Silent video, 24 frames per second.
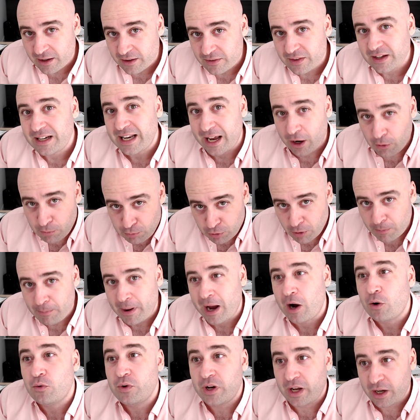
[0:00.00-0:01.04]
that now
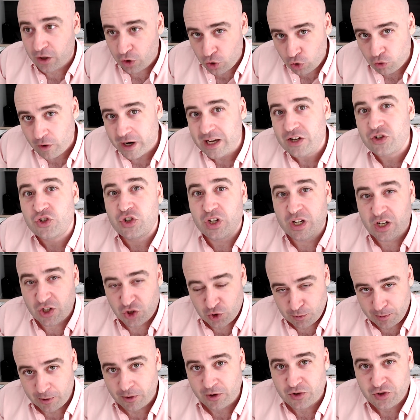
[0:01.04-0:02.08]
propounding crazy
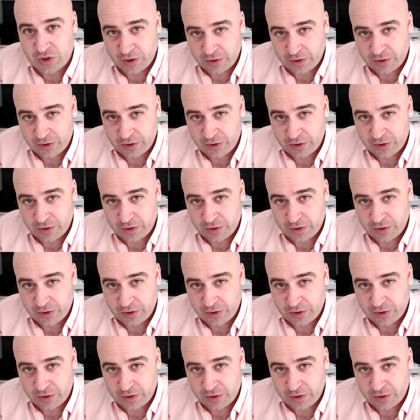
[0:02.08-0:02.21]
conspiracy